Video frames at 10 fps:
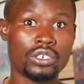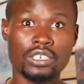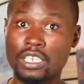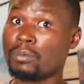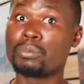
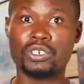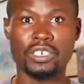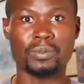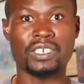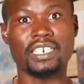10
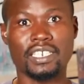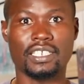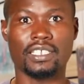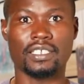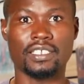push-ups a
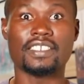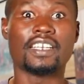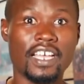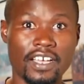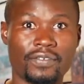day, it's
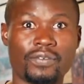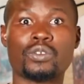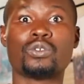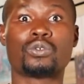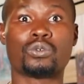enough for
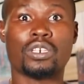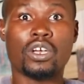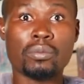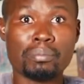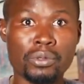you to
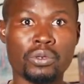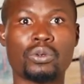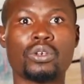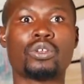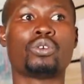now
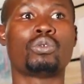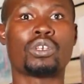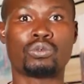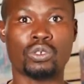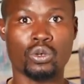build
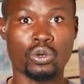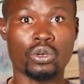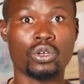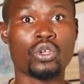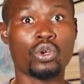what we call
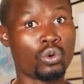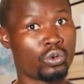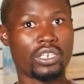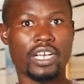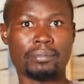
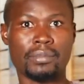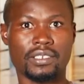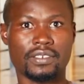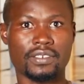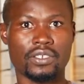good
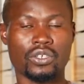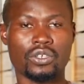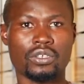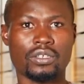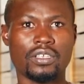habits.
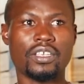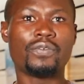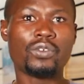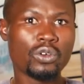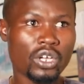
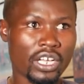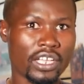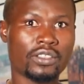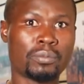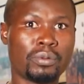If you look
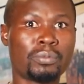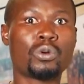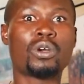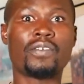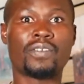at the people
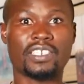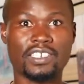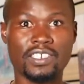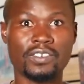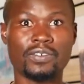who have
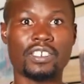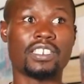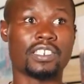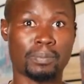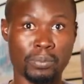achieved
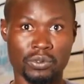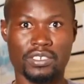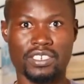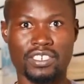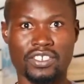in
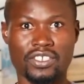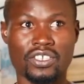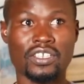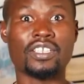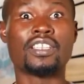sports,
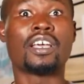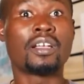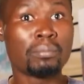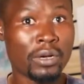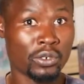the
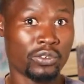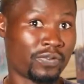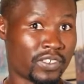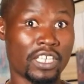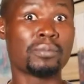amount
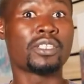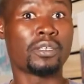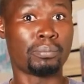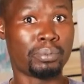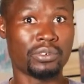of time they
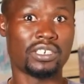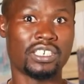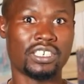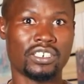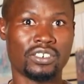put
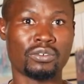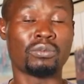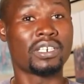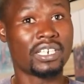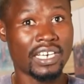in
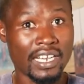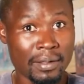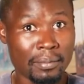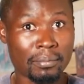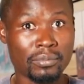when
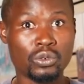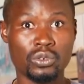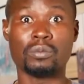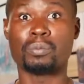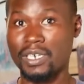
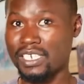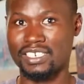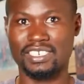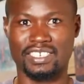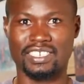doing
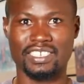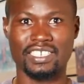practice,